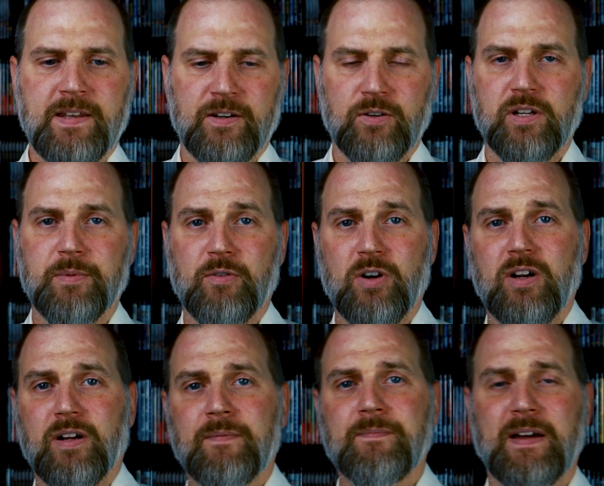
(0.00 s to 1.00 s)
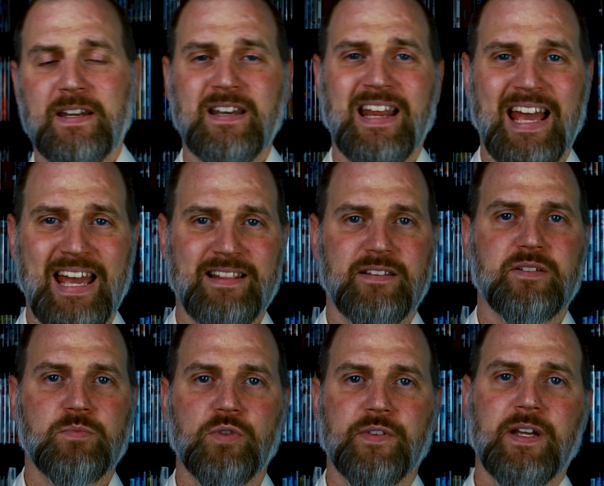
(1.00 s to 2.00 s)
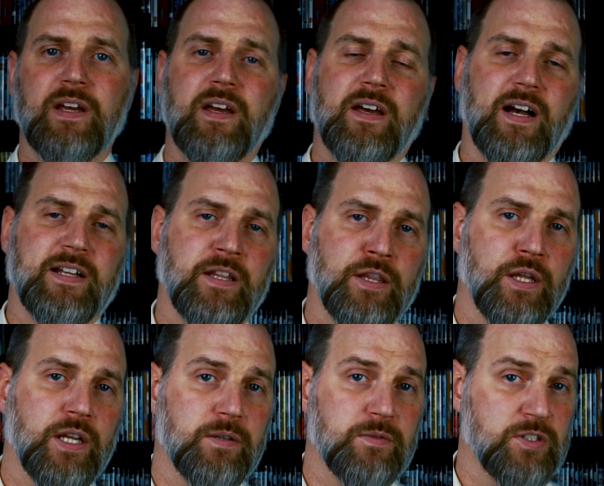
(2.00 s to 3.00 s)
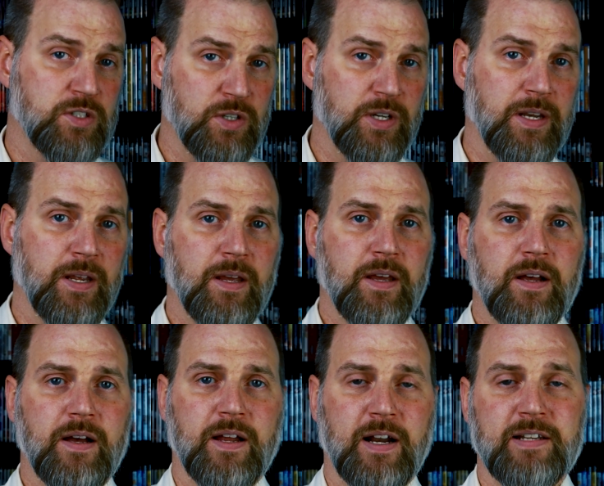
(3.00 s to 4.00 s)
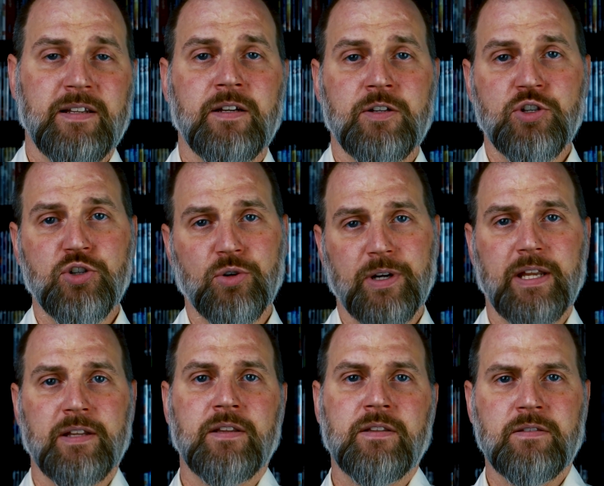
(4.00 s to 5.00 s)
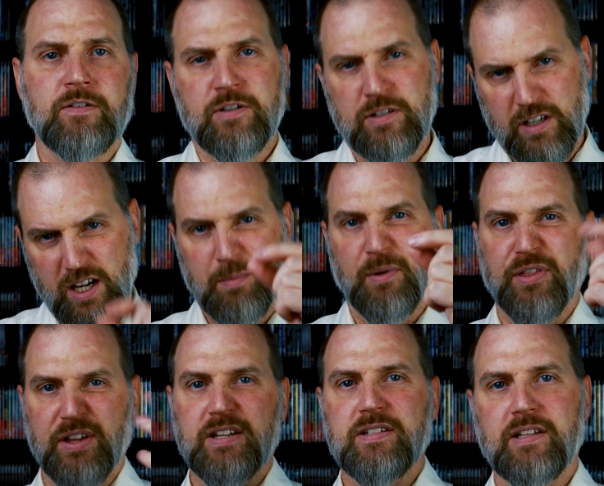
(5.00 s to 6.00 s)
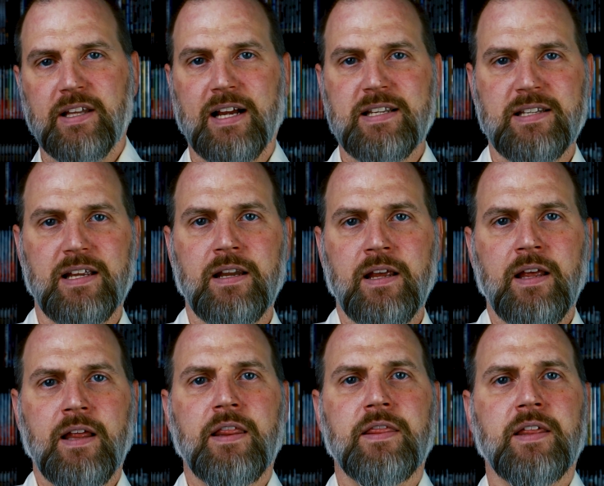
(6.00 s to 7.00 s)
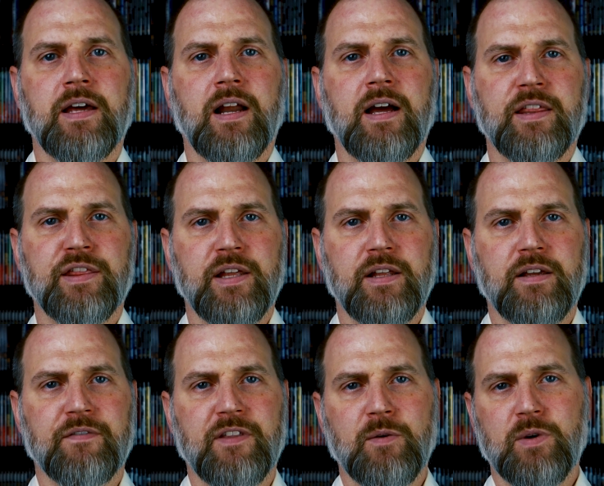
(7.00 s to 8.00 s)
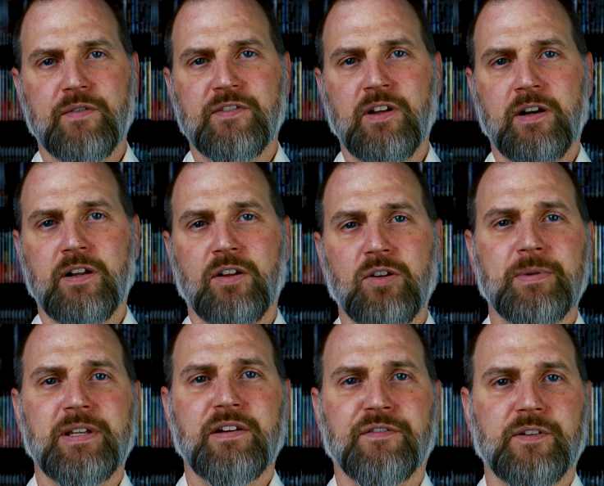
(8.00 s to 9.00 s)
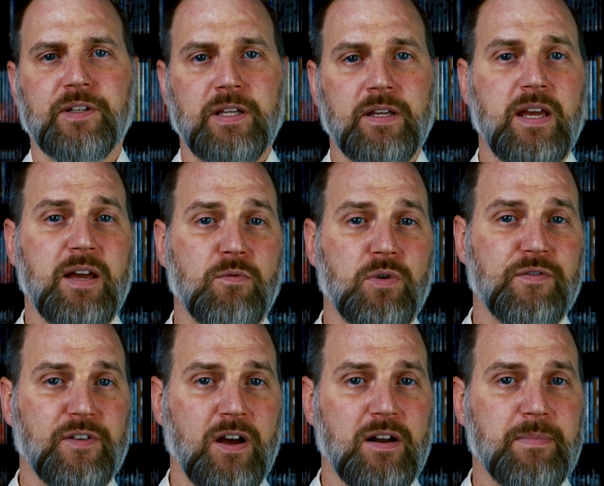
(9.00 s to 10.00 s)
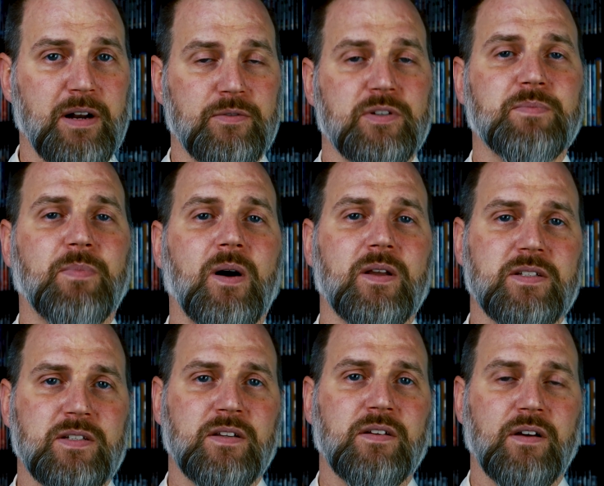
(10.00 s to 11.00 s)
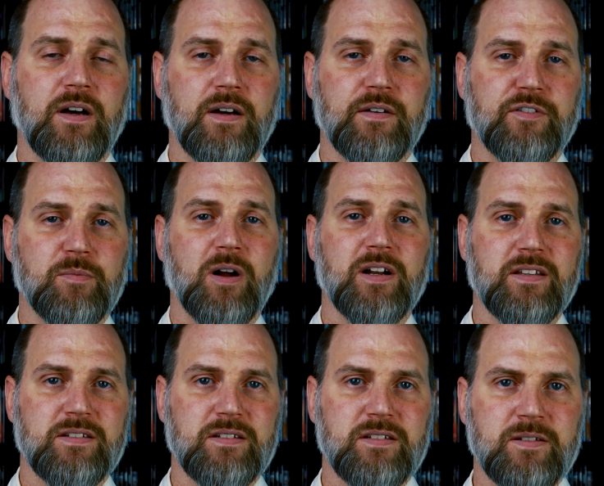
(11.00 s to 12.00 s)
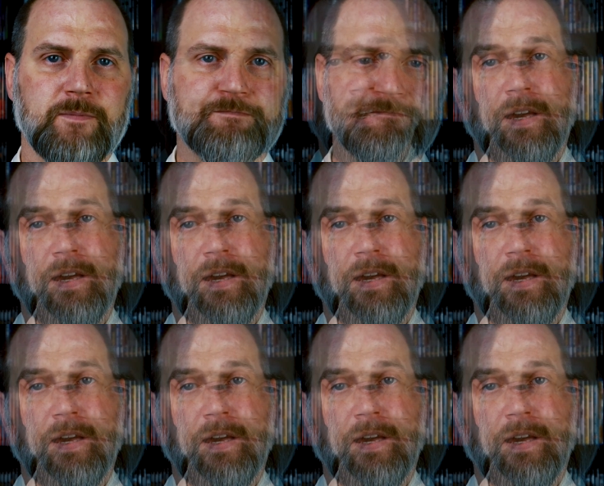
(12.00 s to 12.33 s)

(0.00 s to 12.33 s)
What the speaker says: Now, don't get me wrong, I didn't hate this movie. I did think it was good, and I did enjoy it. There's just a couple things, like I said, that I think if they would have done it a little bit differently, it would have got a better response from audiences.